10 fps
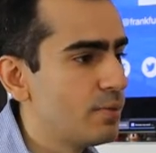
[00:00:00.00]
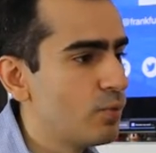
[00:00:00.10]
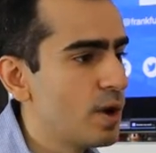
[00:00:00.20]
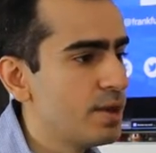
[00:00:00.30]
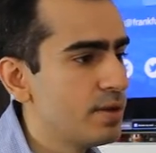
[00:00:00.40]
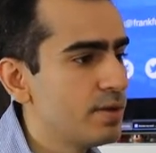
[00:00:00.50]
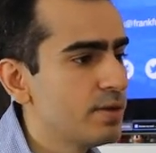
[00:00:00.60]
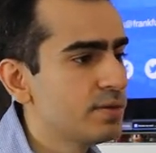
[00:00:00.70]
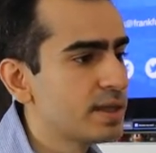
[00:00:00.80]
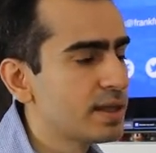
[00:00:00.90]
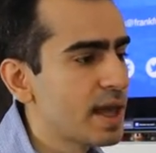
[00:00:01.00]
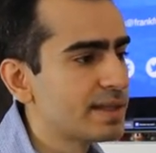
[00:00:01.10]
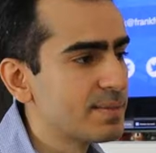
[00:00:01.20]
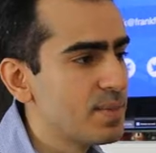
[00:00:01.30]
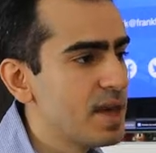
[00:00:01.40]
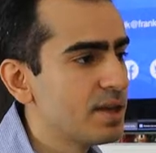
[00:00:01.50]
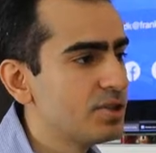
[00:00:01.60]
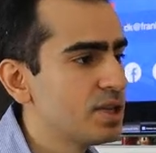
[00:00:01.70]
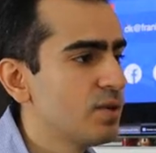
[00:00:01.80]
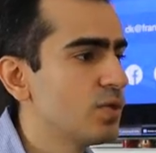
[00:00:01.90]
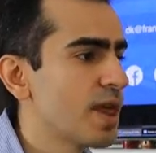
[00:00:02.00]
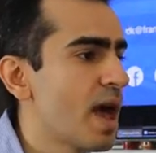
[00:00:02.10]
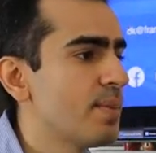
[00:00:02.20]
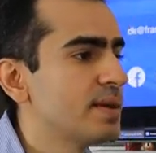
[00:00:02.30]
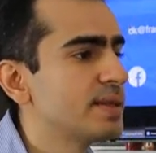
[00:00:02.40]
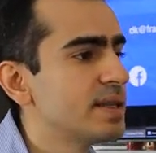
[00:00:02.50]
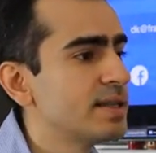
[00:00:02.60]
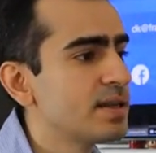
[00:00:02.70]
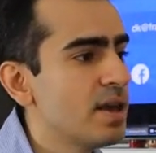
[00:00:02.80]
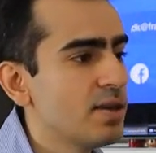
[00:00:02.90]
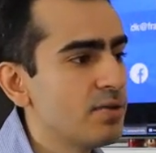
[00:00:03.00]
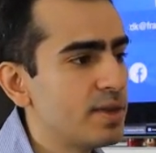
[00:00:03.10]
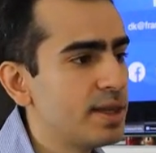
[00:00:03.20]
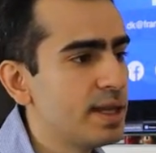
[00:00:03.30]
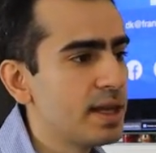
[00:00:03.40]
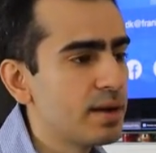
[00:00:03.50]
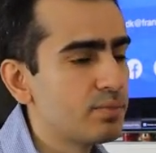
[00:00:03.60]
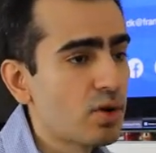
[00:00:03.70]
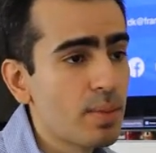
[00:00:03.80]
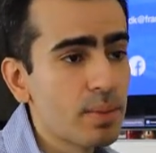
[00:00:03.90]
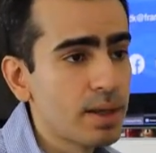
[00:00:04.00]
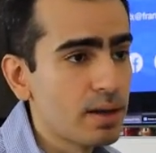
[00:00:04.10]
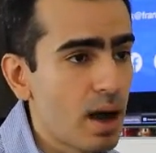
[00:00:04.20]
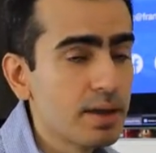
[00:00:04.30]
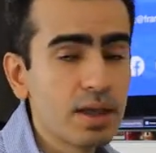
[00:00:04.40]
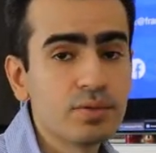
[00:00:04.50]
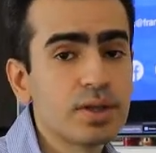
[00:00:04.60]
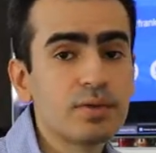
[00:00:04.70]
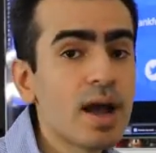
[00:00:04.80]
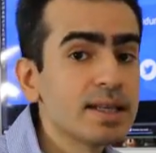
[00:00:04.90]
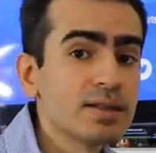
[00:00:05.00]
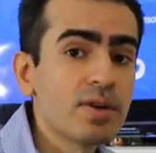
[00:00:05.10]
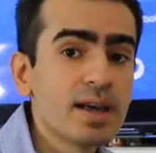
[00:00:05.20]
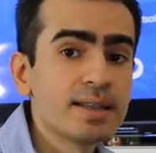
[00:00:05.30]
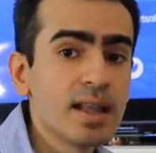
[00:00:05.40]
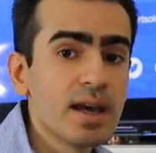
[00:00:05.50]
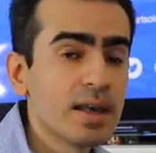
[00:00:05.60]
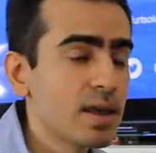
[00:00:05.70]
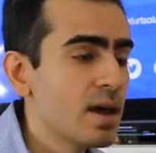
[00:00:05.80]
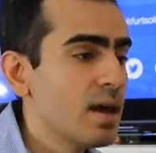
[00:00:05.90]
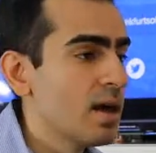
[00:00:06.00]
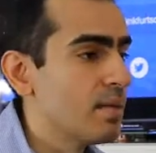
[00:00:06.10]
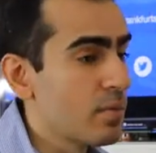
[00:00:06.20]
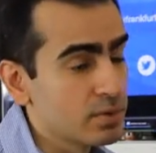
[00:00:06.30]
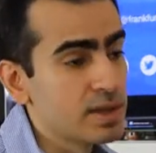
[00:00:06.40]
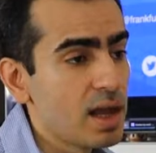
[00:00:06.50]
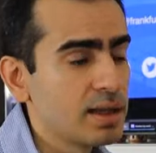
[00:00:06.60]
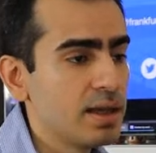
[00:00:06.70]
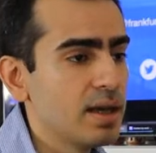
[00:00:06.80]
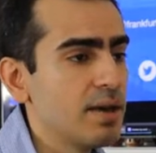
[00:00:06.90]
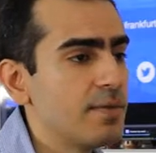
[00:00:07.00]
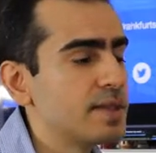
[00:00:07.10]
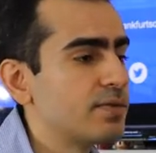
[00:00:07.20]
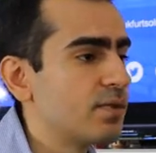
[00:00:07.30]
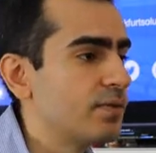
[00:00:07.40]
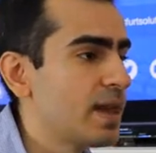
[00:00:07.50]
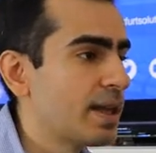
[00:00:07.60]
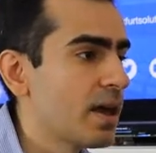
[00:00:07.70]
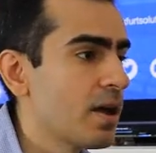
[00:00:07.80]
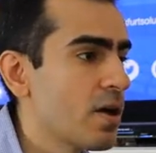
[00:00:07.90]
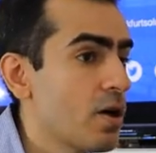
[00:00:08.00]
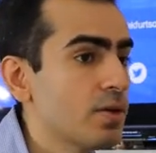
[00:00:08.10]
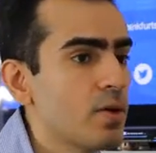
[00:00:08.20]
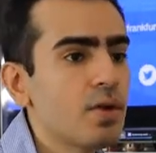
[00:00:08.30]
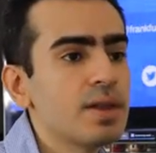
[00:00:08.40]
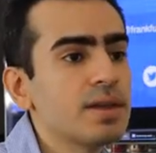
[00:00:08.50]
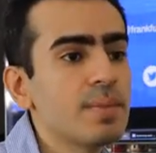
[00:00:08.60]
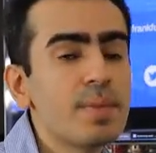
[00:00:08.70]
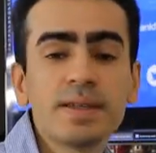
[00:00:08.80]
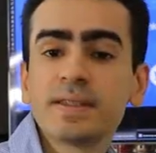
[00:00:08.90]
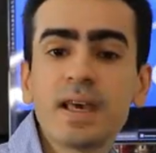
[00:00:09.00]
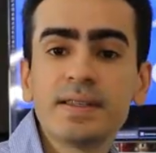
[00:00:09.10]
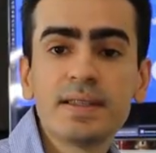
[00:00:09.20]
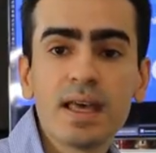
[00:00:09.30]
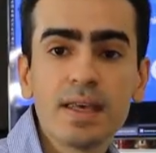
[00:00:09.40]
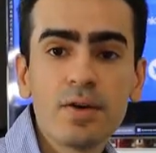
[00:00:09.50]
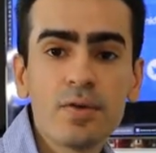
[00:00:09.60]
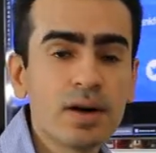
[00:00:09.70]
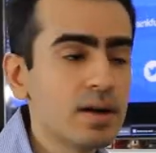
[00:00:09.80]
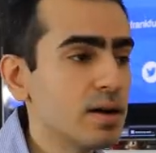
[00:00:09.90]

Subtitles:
when you use it as a PNG, what happens is you're dealing probably either with a rasterized layer, most likely if it's from flat icon, or in the best case scenario,